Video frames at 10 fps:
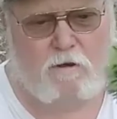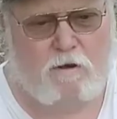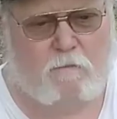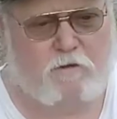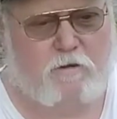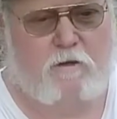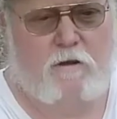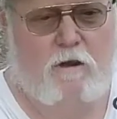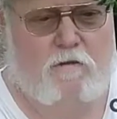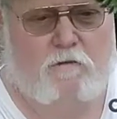I'm shooting a
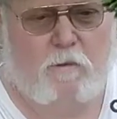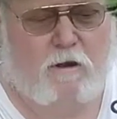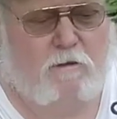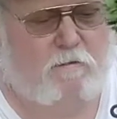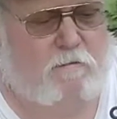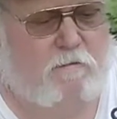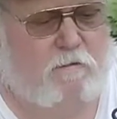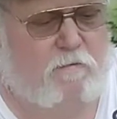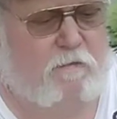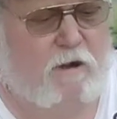nose button
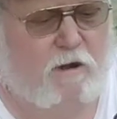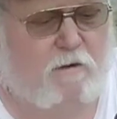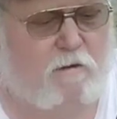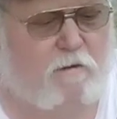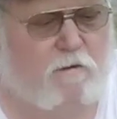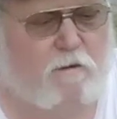for anchor.